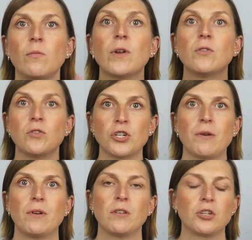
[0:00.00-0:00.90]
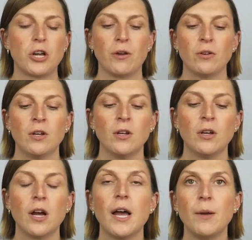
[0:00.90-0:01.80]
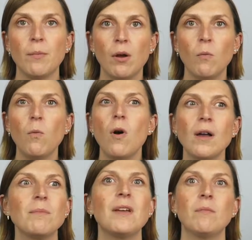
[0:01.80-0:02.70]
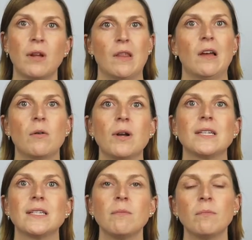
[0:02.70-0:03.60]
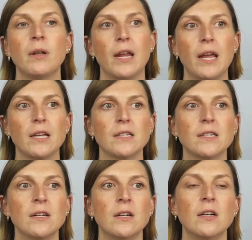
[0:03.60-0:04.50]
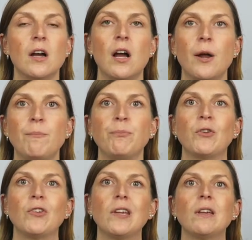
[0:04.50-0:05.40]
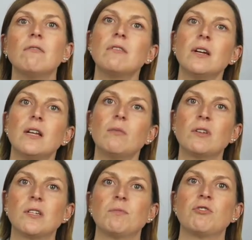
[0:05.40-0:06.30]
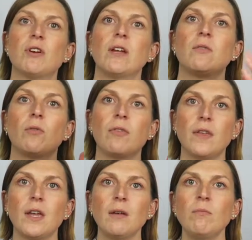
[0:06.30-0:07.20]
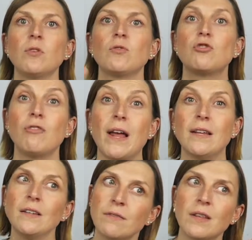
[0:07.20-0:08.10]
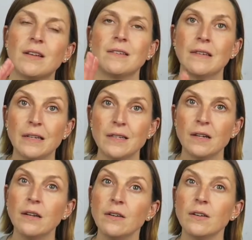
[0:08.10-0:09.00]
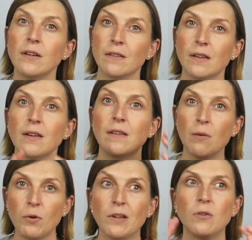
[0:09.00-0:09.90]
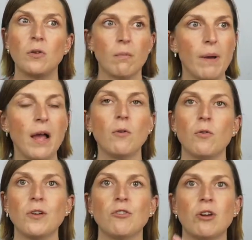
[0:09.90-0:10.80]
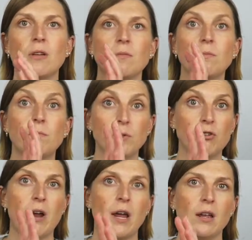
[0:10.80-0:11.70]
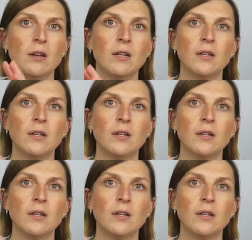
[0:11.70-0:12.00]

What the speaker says: when you're showing at the show. And what I mean by that, quite simply, is do you really want to portray your theme, your trend for that season? Is that what it's all about, or are you trying to portray